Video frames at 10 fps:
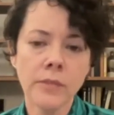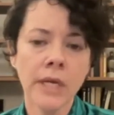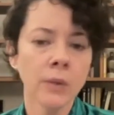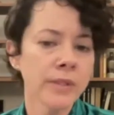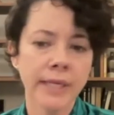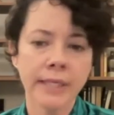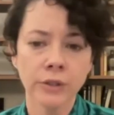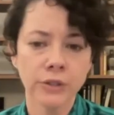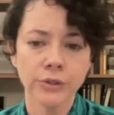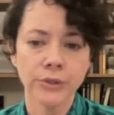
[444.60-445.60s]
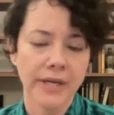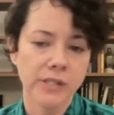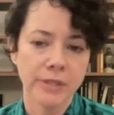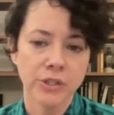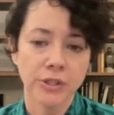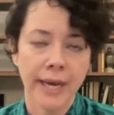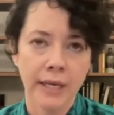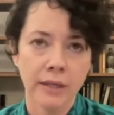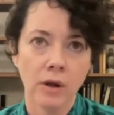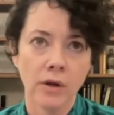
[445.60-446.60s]
And once I'd looked through exhibition
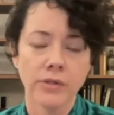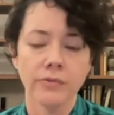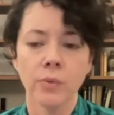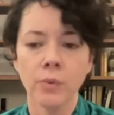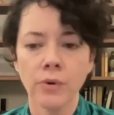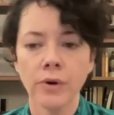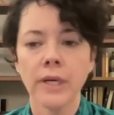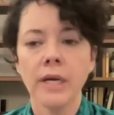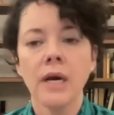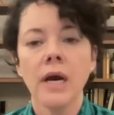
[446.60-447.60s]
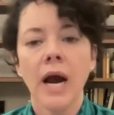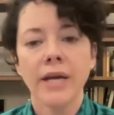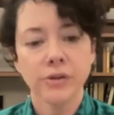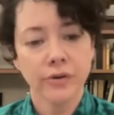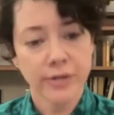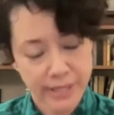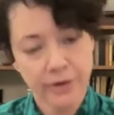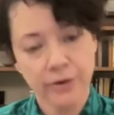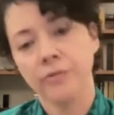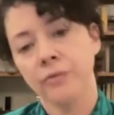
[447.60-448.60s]
catalogs of her work, I started to
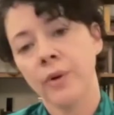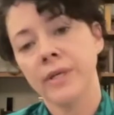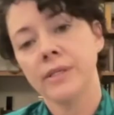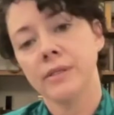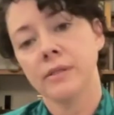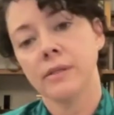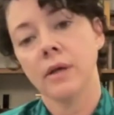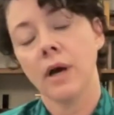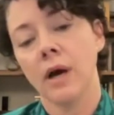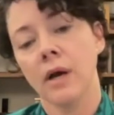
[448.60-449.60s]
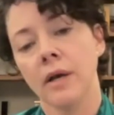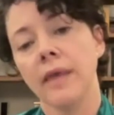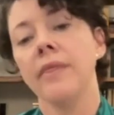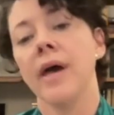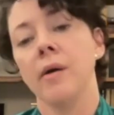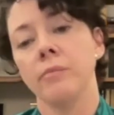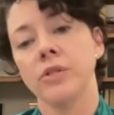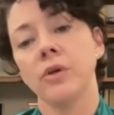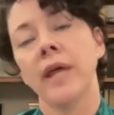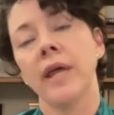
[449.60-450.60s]
hear her voice in them.
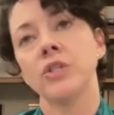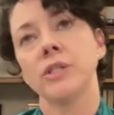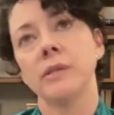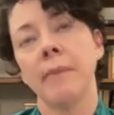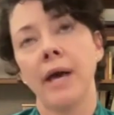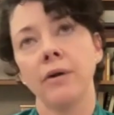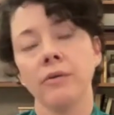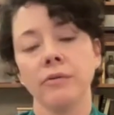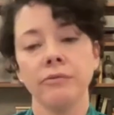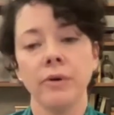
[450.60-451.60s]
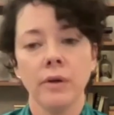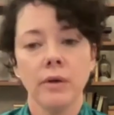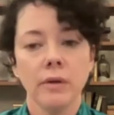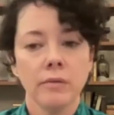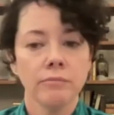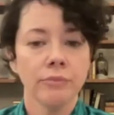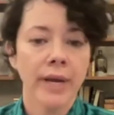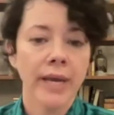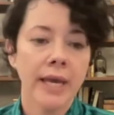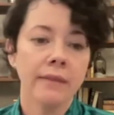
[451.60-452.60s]
So then it was just a matter of
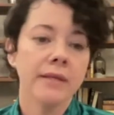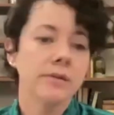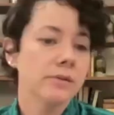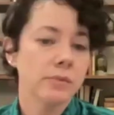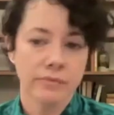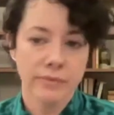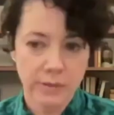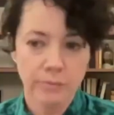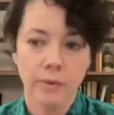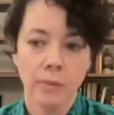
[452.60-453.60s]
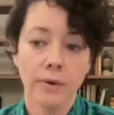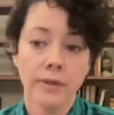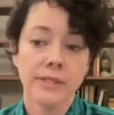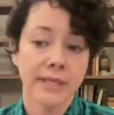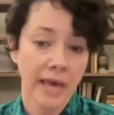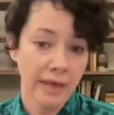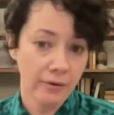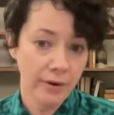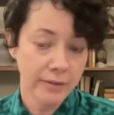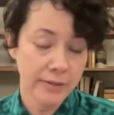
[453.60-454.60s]
bringing these sort of disparate works
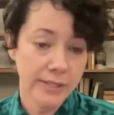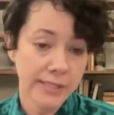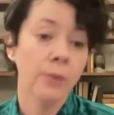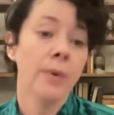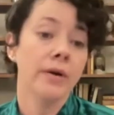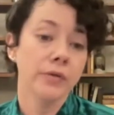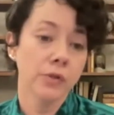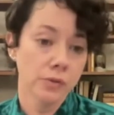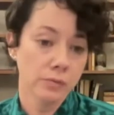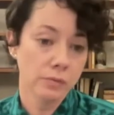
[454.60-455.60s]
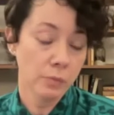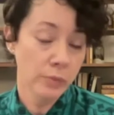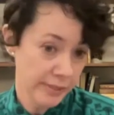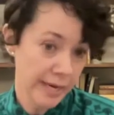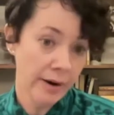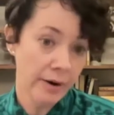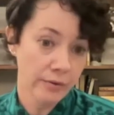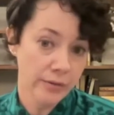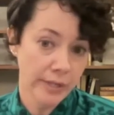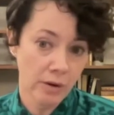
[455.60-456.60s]
together and seeing what else was
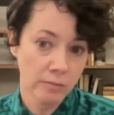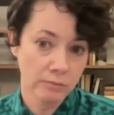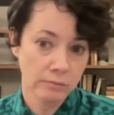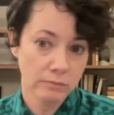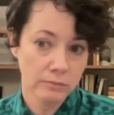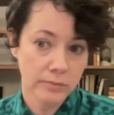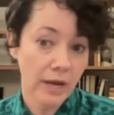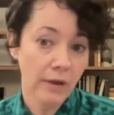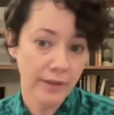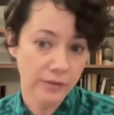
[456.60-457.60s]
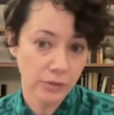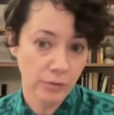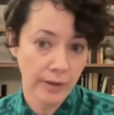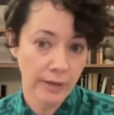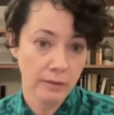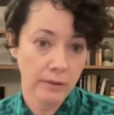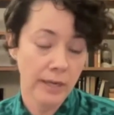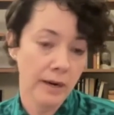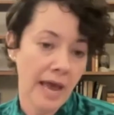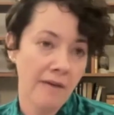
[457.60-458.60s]
there to help tell that story
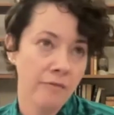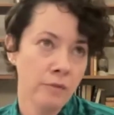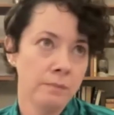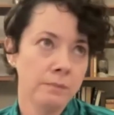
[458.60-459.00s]
and have